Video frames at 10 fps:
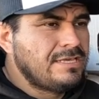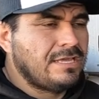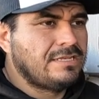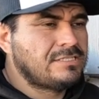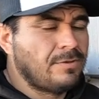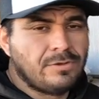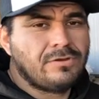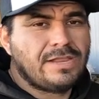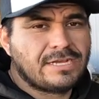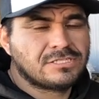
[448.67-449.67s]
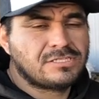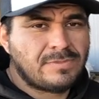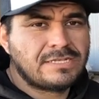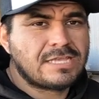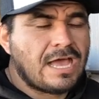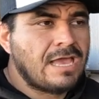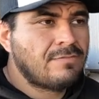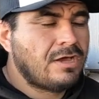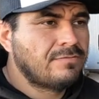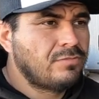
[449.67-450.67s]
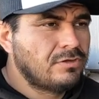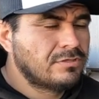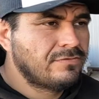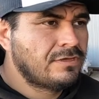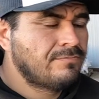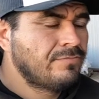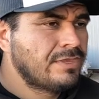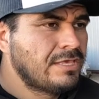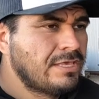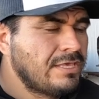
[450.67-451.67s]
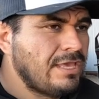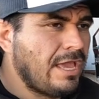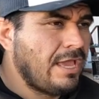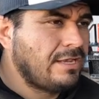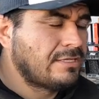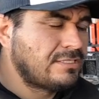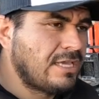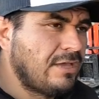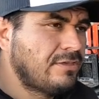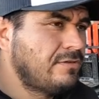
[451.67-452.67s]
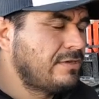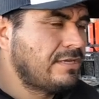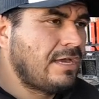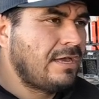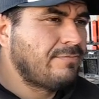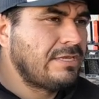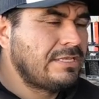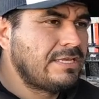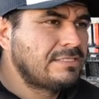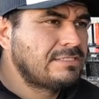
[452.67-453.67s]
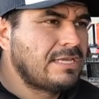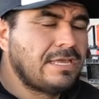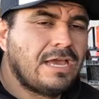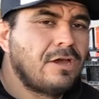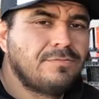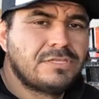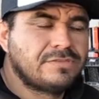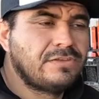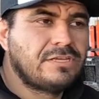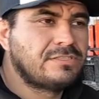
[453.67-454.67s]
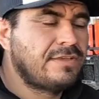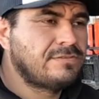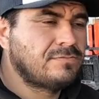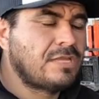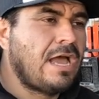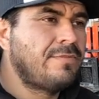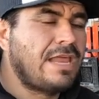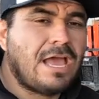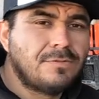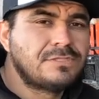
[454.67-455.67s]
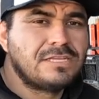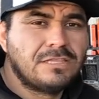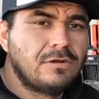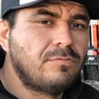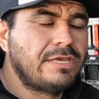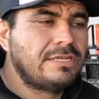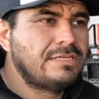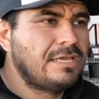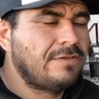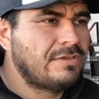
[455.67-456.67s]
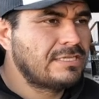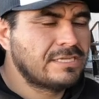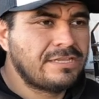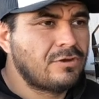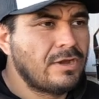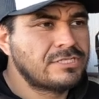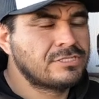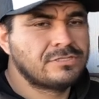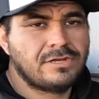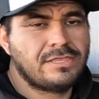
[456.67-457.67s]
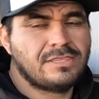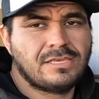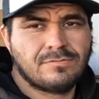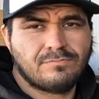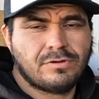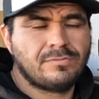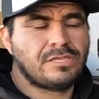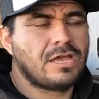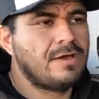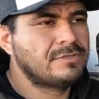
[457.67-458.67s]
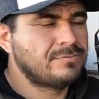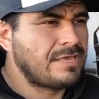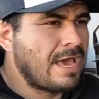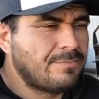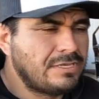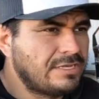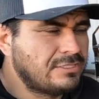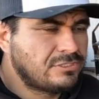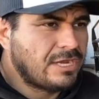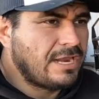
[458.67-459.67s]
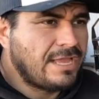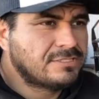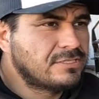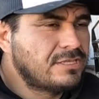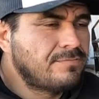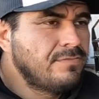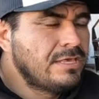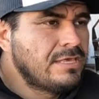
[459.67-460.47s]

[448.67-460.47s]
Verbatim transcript: and someone who had actually spent time on both of them and could tell you. And I mean, that I, I, hope this video saves you some time and it helps you a little bit. If you guys got any questions or anything, put them in the comments. I'll be happy to try to answer them